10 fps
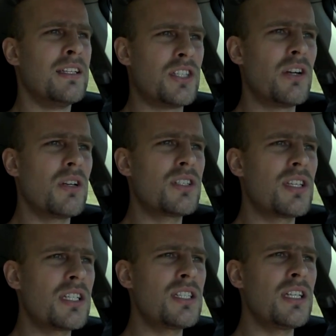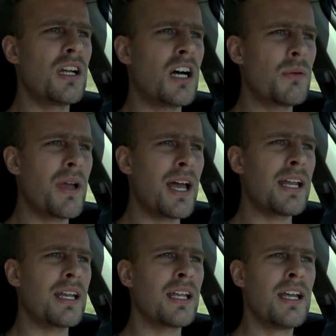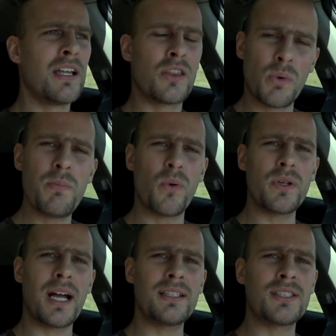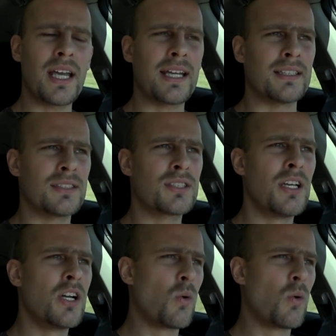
0 to 60 in the automatic, 3.9 seconds.